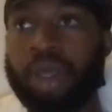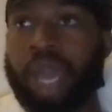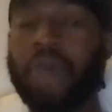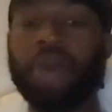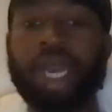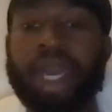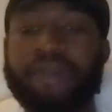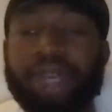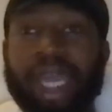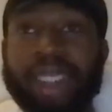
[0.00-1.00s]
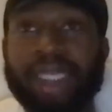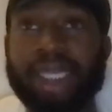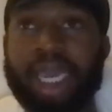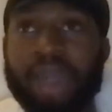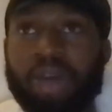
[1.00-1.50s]
I want to have
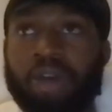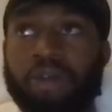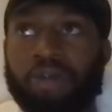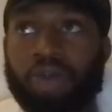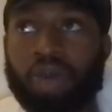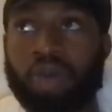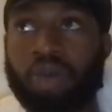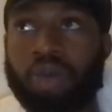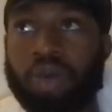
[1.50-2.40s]
99 overall.